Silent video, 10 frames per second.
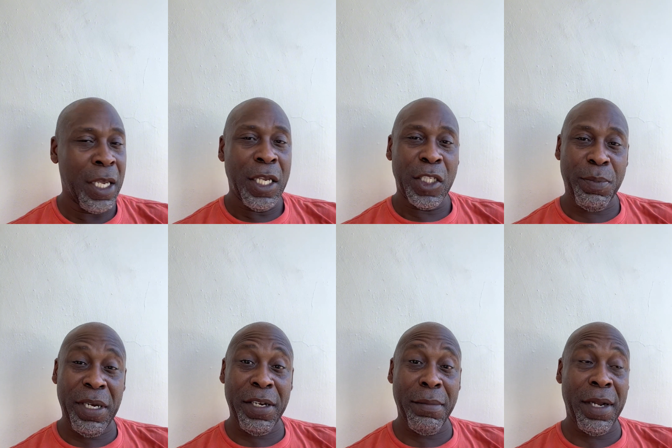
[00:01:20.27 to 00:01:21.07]
spending
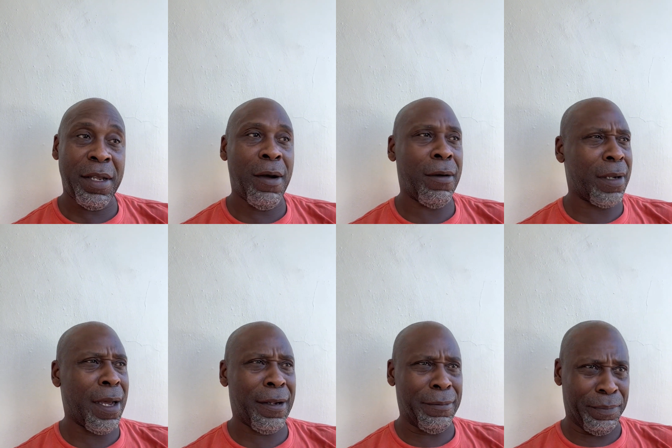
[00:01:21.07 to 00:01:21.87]
their money all
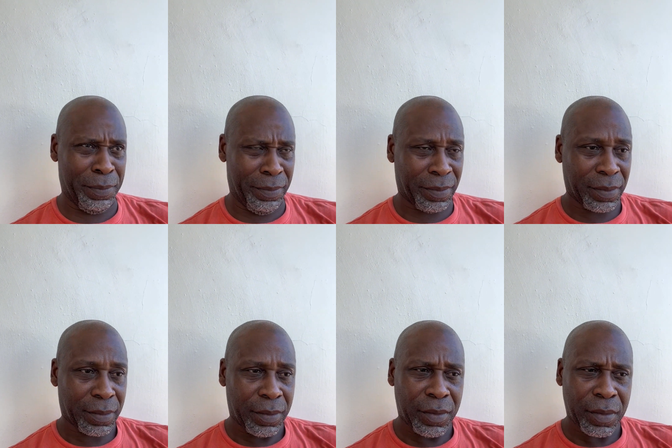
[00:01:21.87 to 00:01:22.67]
kind
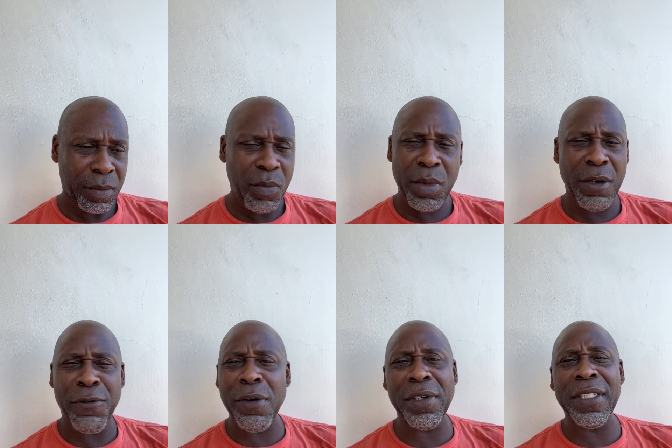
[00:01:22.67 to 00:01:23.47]
of
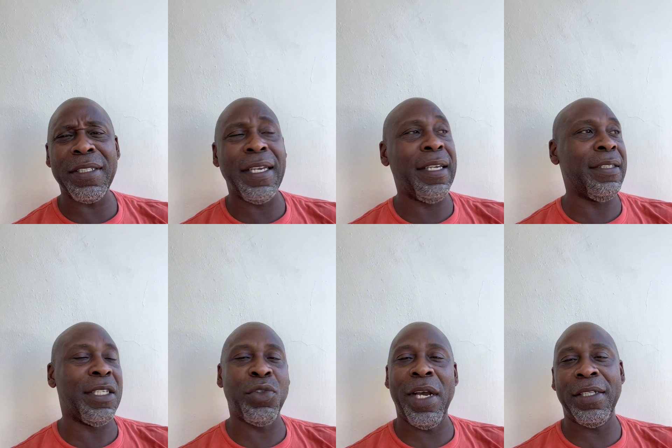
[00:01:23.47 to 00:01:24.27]
frivolous things
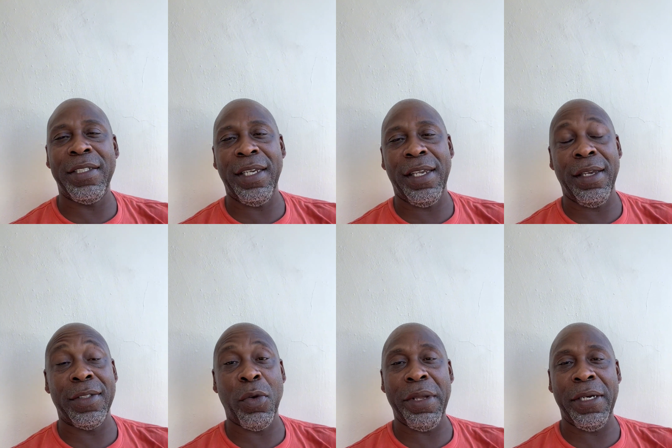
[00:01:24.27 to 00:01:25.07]
and trying to take care of
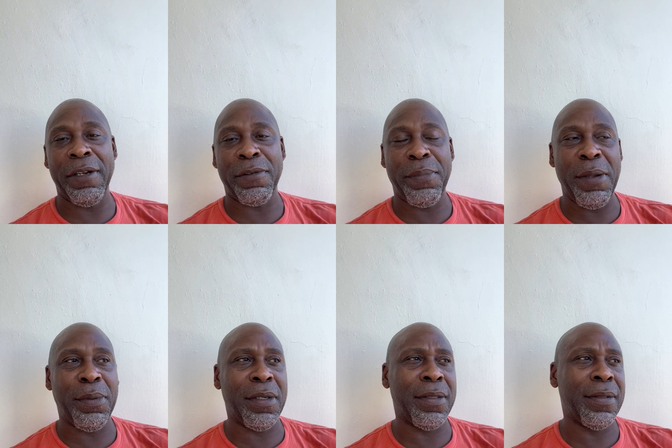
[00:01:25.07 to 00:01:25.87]
so many different
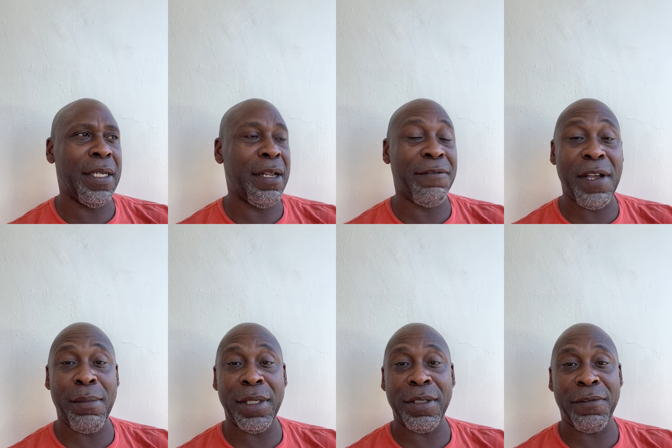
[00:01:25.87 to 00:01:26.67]
people and their
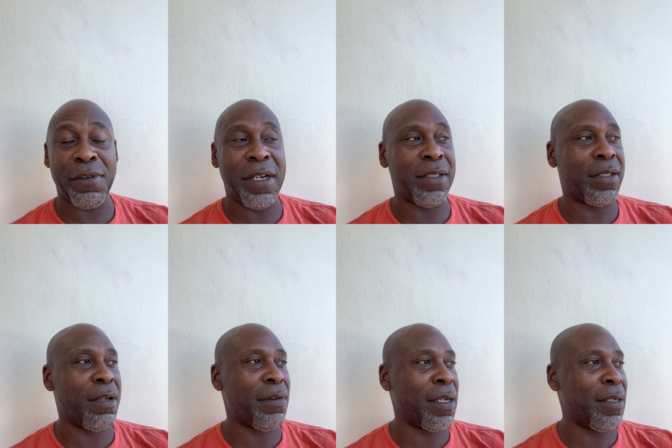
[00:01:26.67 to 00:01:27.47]
families and friends and
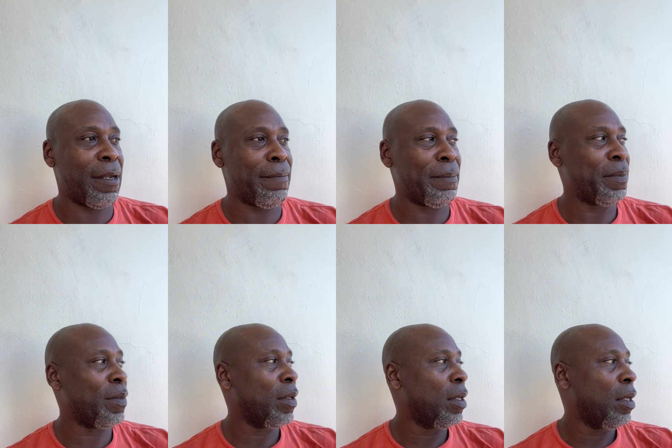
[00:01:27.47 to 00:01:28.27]
stuff like that.
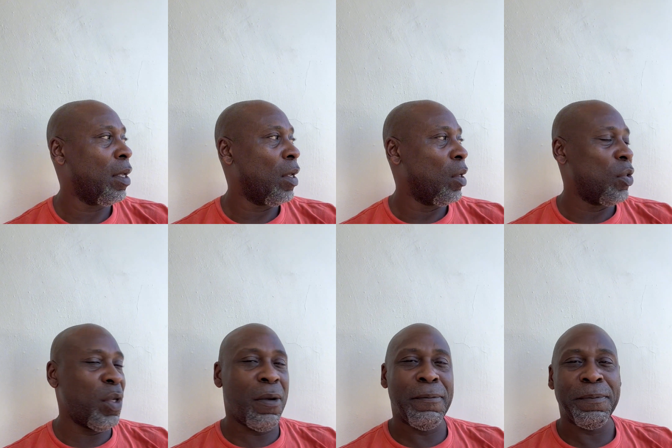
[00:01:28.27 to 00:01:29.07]

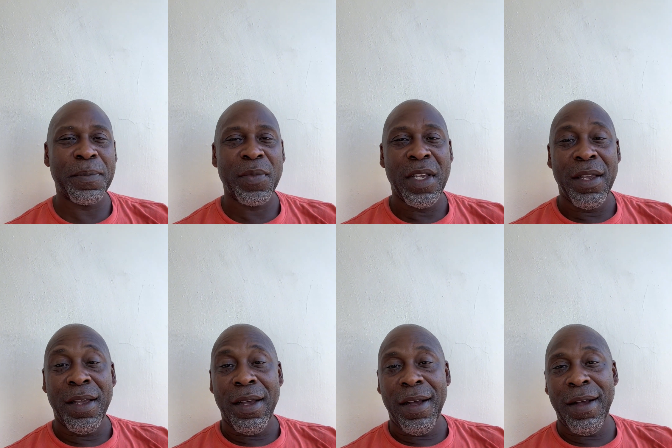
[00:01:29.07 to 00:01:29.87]
So
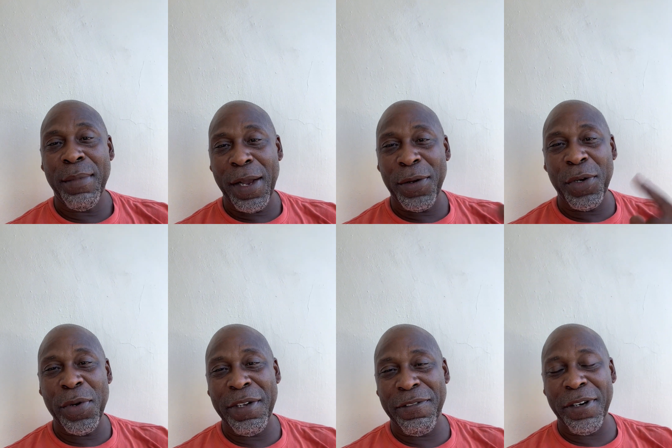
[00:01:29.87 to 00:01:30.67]
I'm not going to go
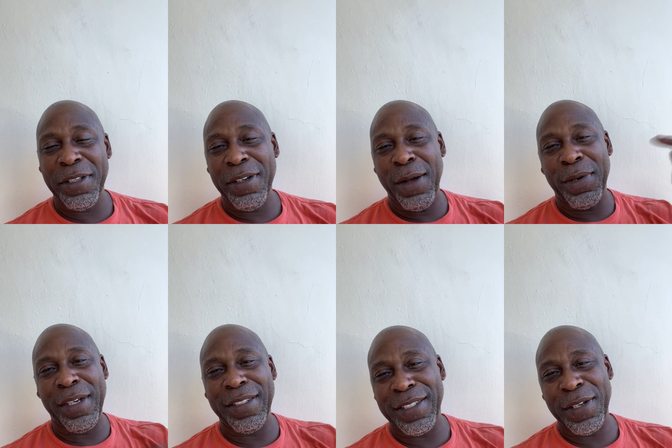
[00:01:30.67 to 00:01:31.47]
any further. I would love
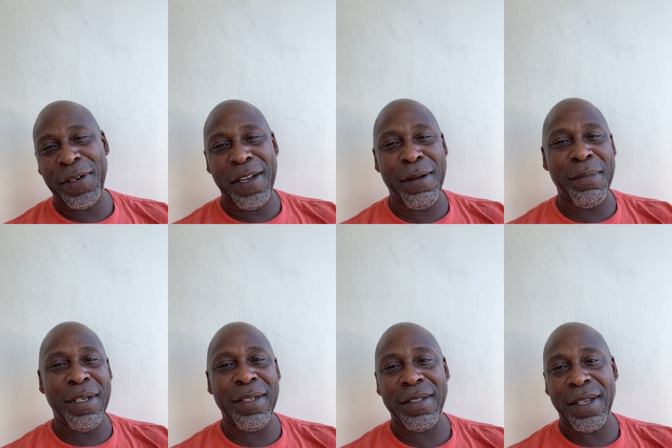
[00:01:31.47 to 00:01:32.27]
to see your
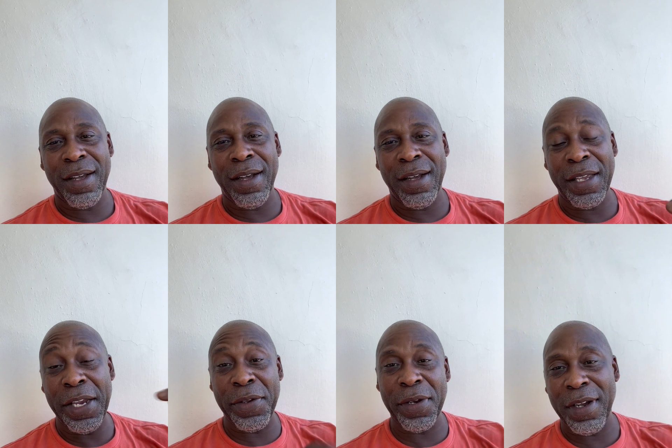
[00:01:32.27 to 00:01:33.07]
comments, hear
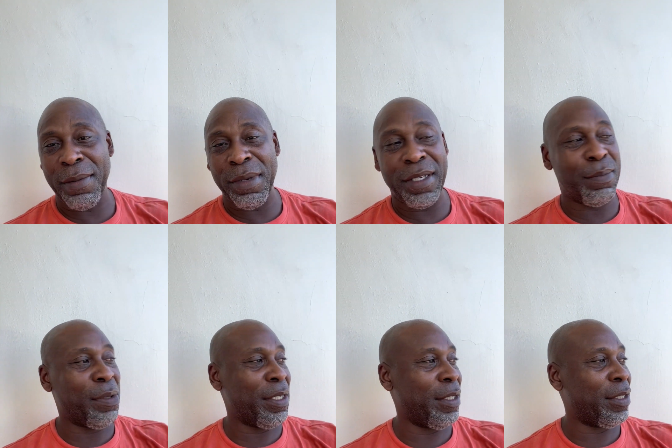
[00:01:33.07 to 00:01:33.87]
your comments.
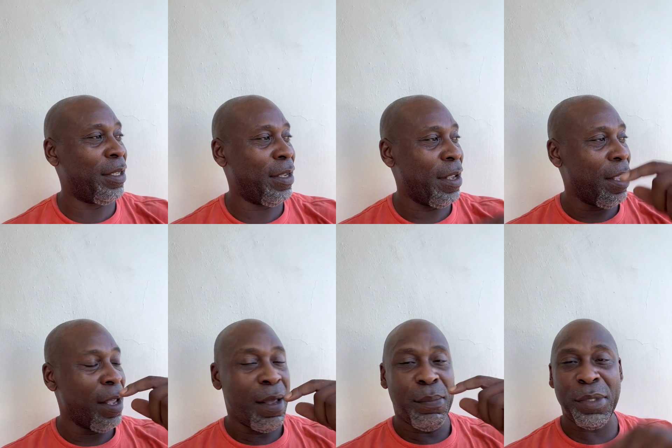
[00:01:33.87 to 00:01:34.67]
Please
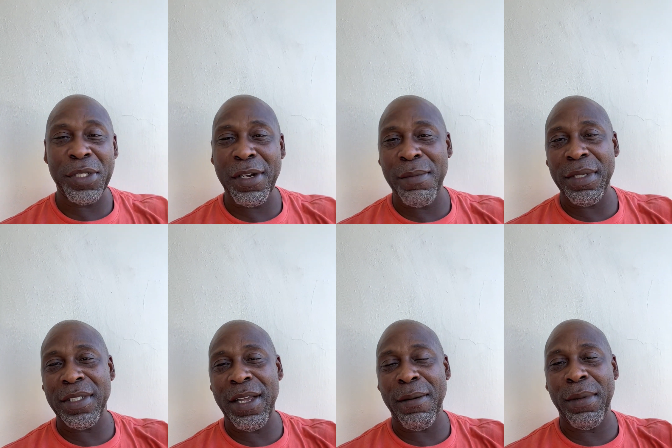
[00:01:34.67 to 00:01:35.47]
put your comments
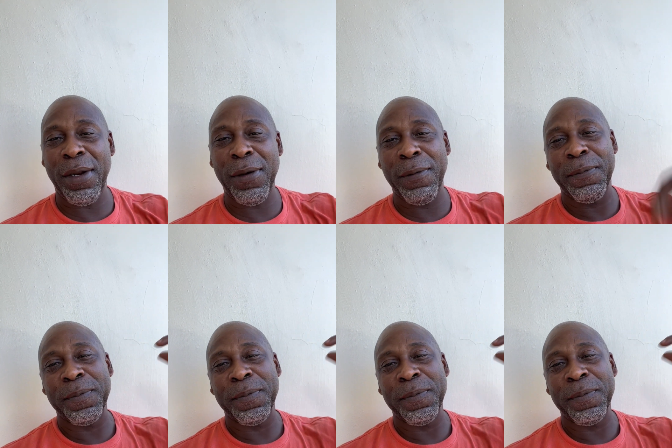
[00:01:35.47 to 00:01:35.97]
down below.